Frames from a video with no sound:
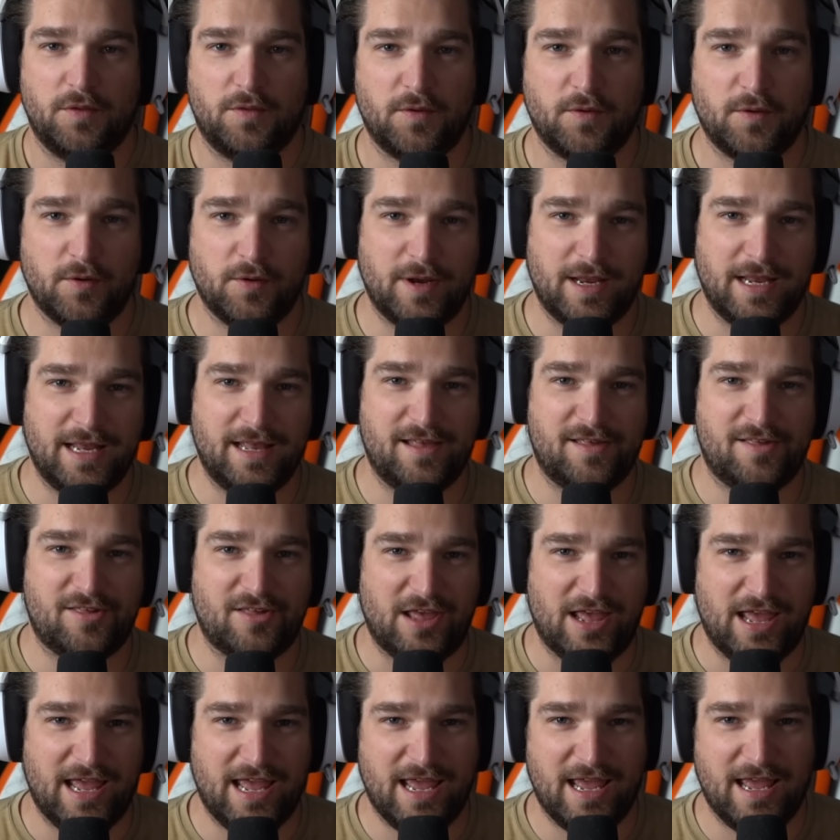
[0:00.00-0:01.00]
There is
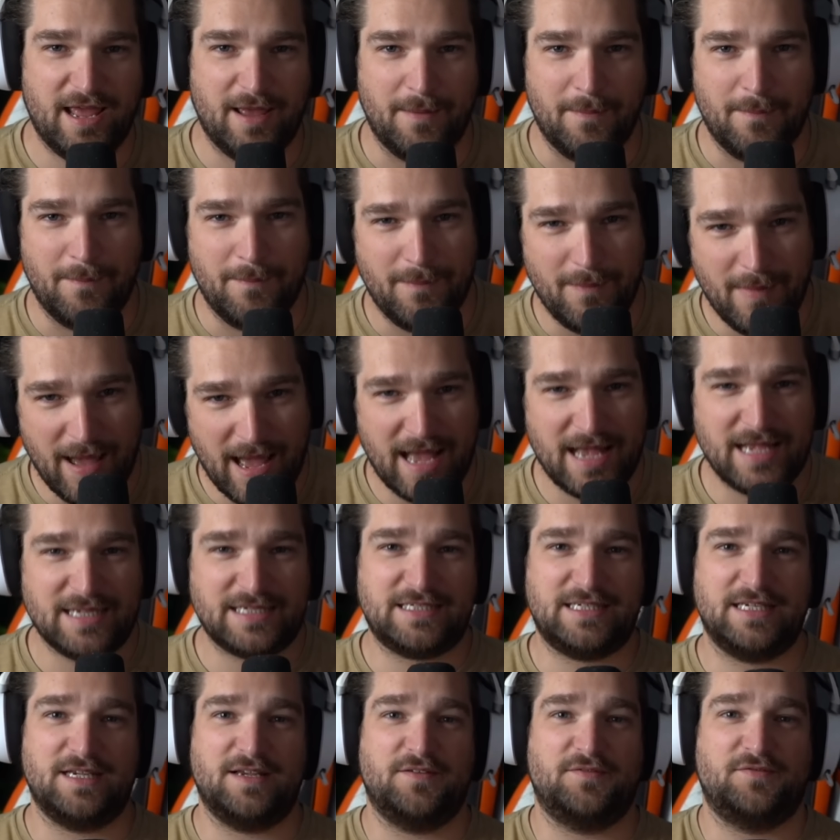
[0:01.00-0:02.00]
a
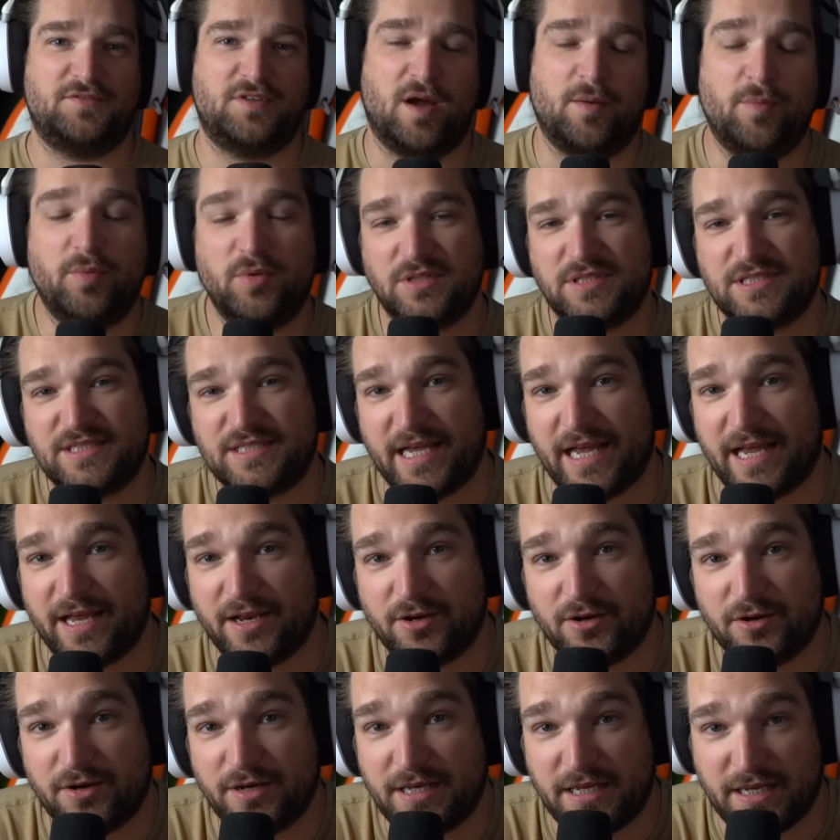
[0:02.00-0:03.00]
massive double
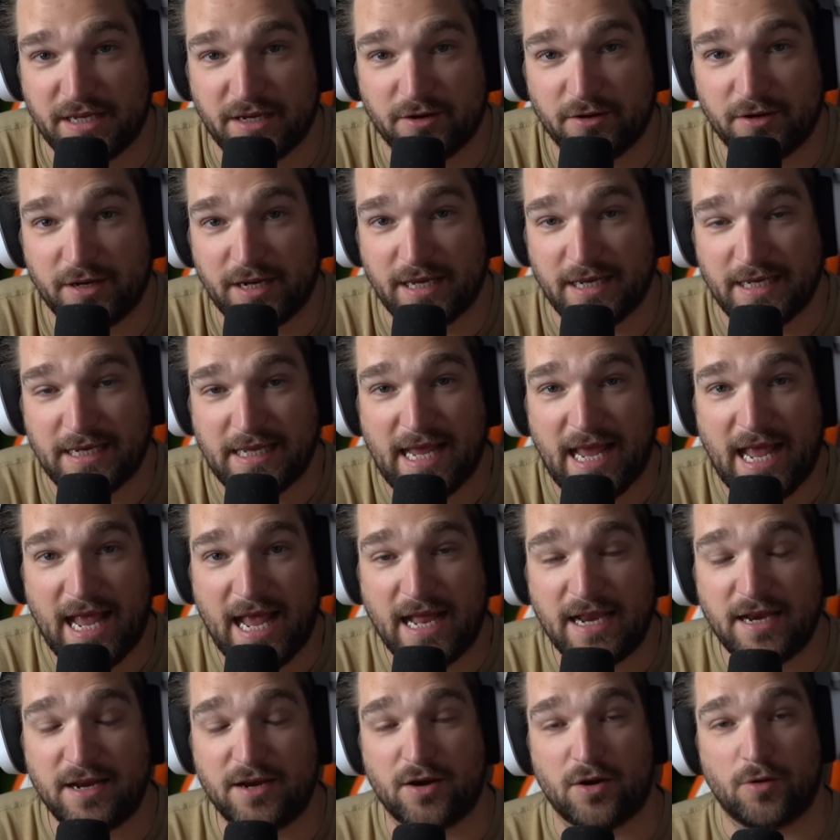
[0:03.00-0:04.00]
standard here in
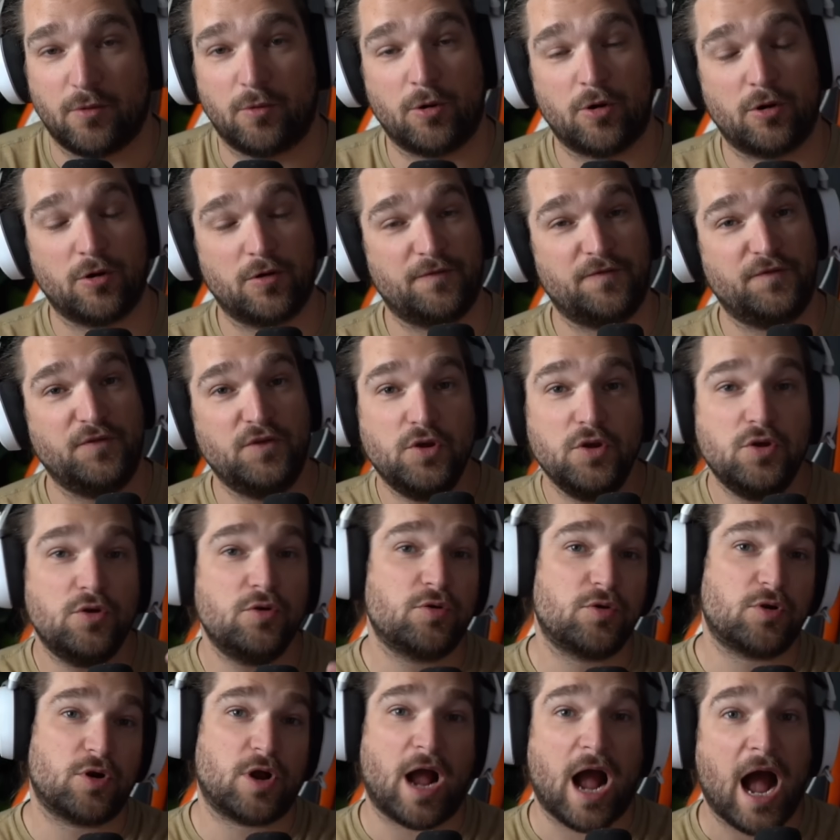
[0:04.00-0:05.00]
Canada where if
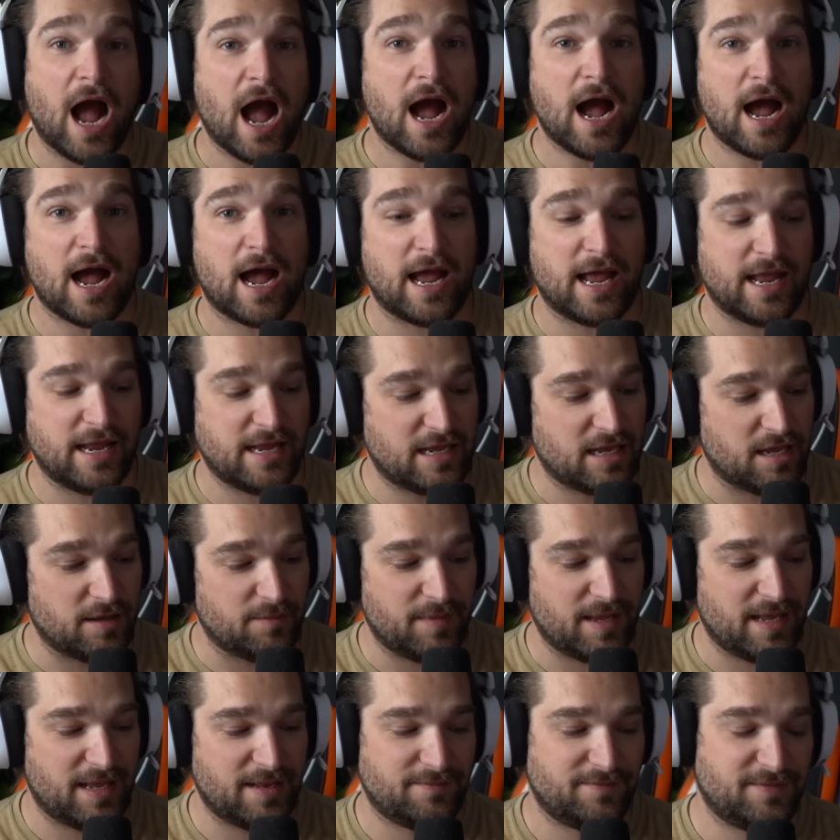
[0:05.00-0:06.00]
you or I
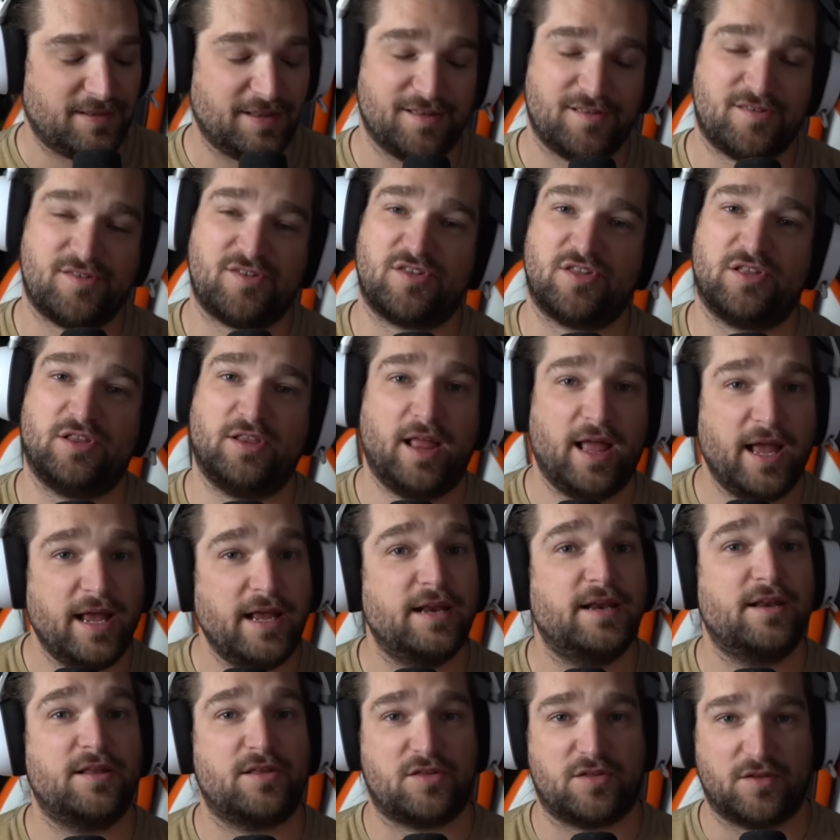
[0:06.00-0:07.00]
commit the
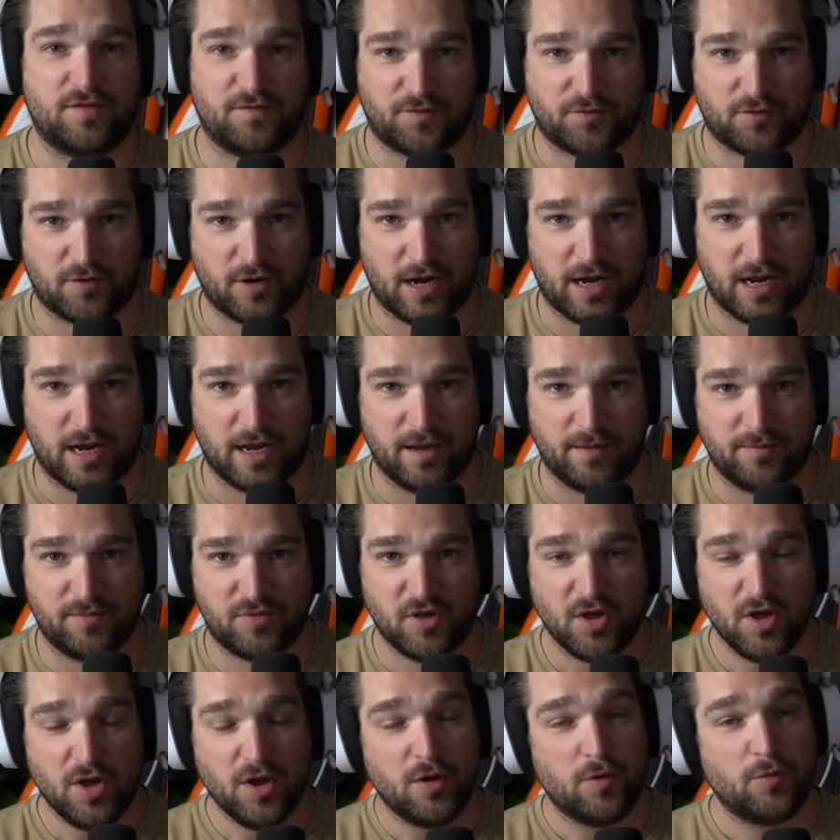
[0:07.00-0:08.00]
slightest of
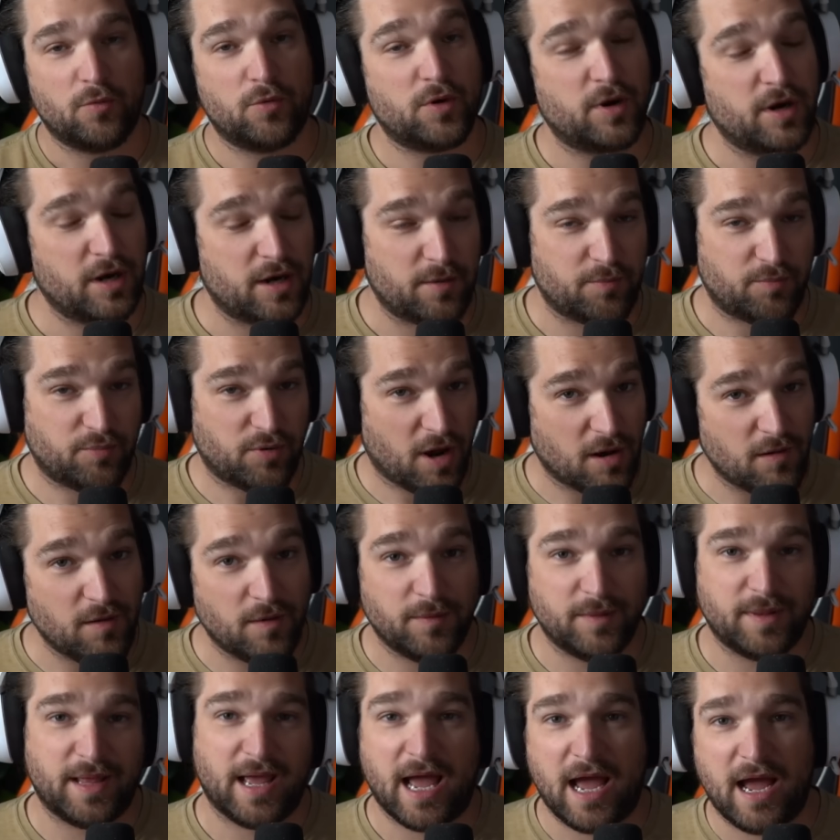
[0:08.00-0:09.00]
crimes, we're going to
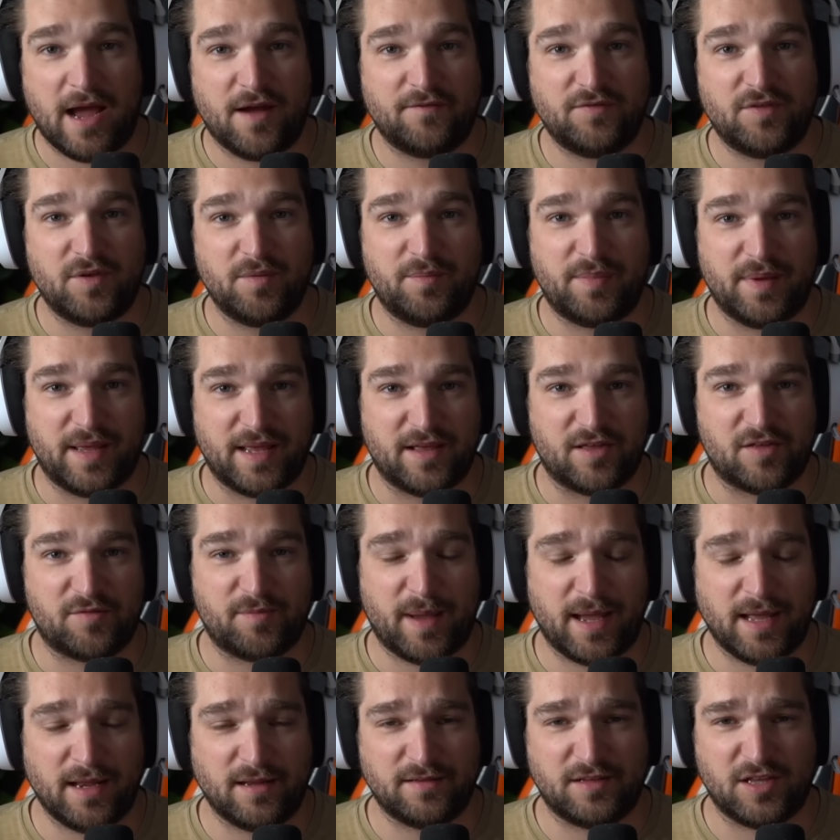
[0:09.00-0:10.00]
probably have the biggest
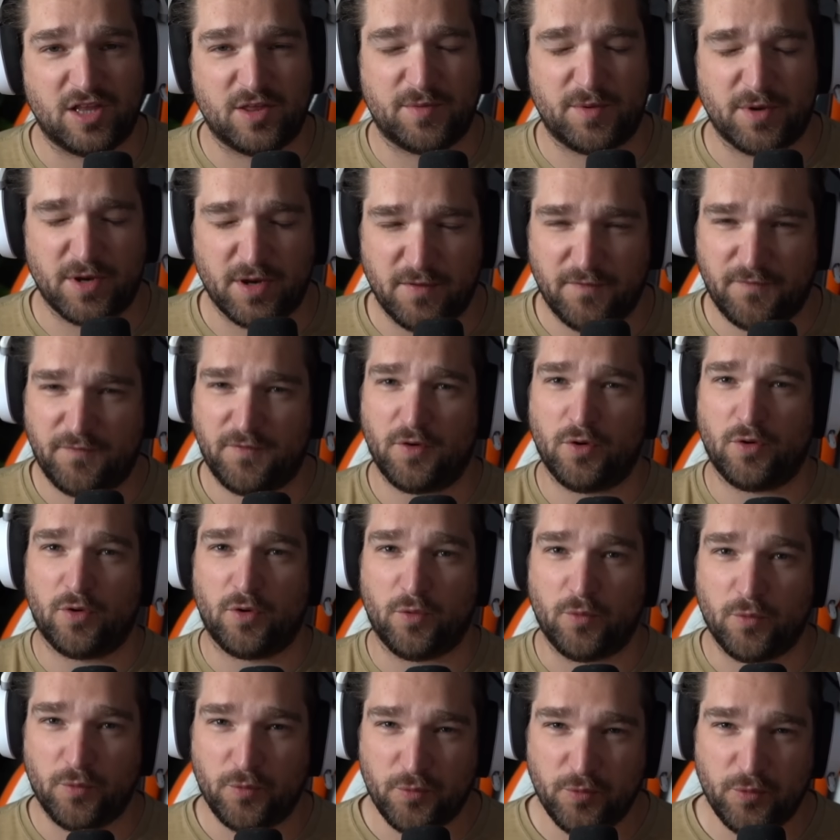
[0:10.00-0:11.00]
penalties. But if
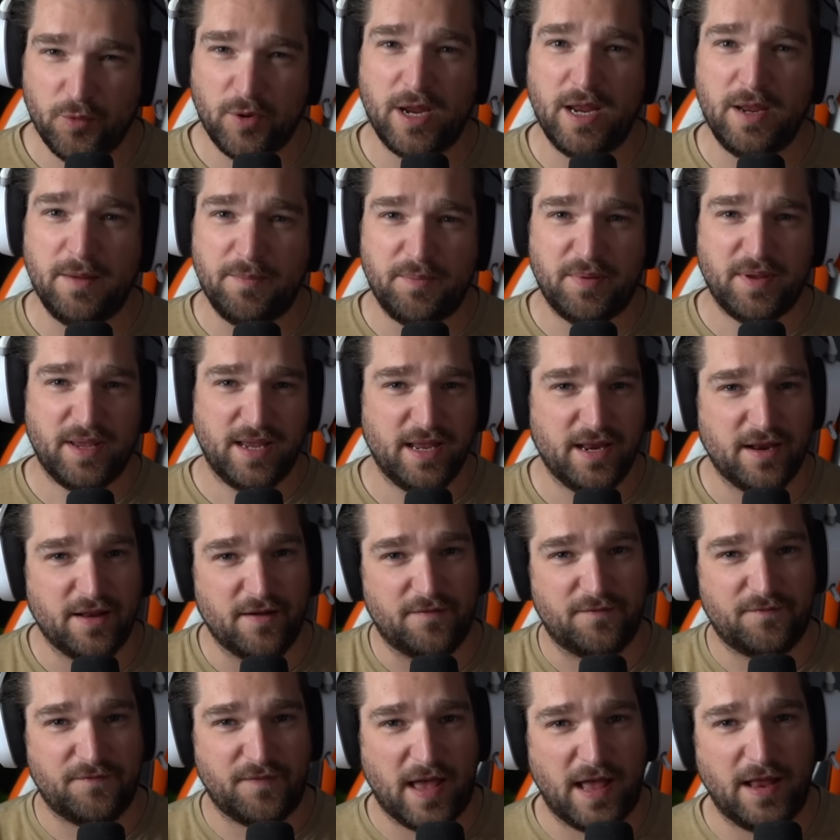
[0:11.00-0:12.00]
you're a repeat
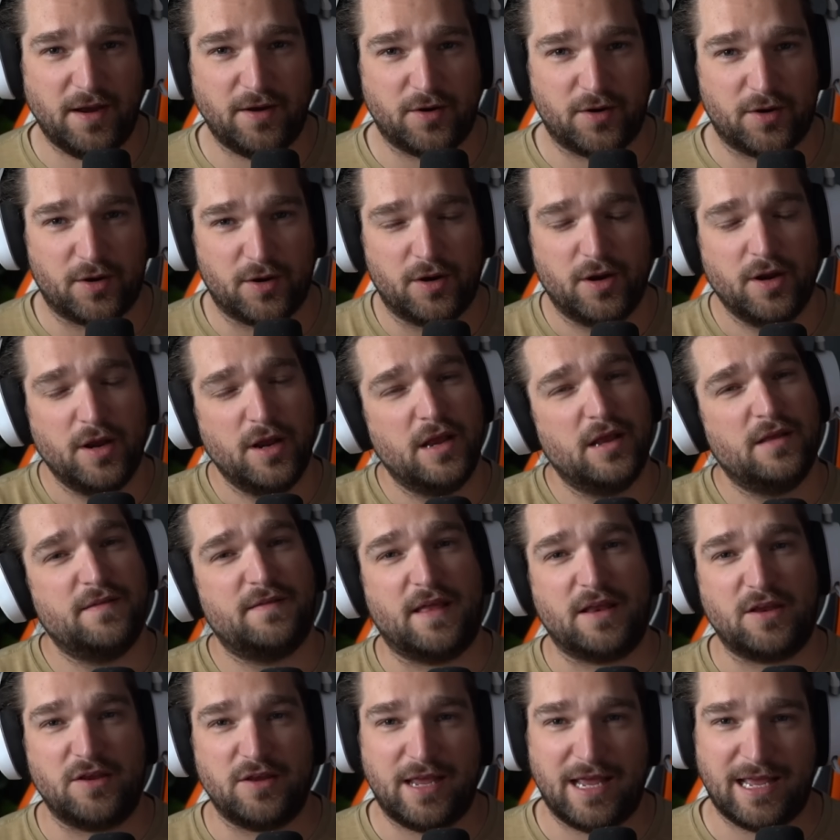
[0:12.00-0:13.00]
offender,
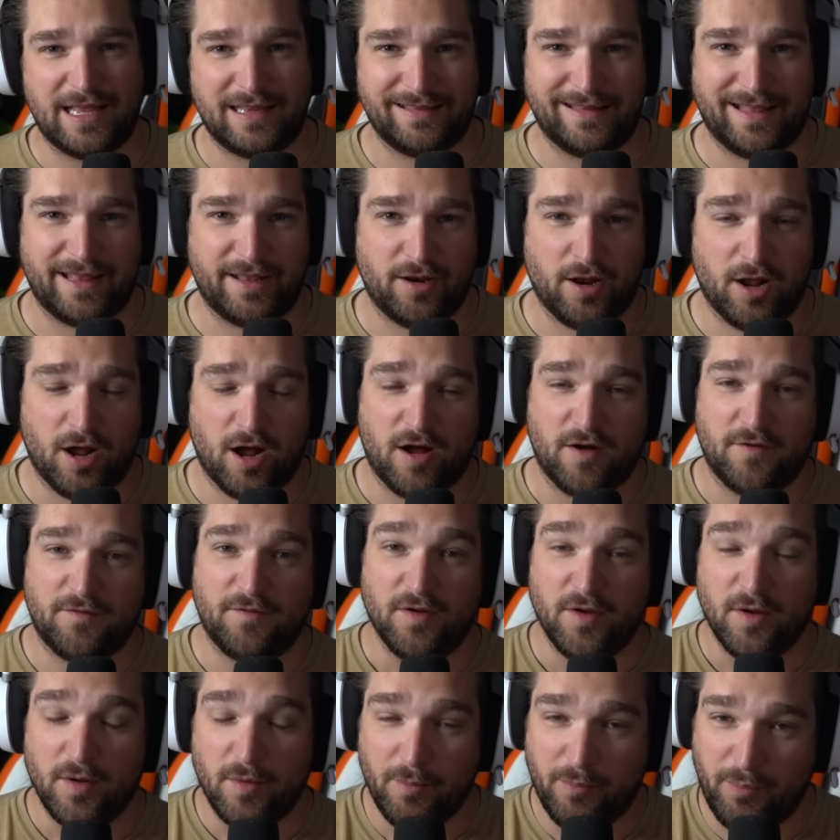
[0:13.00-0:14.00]
then you get let
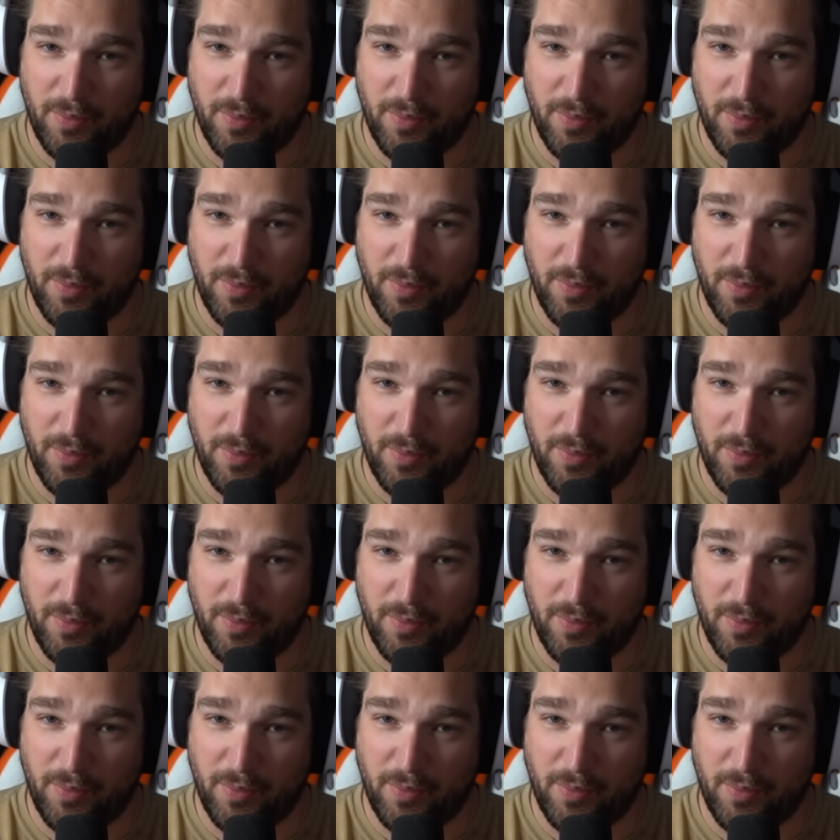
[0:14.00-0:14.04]
off.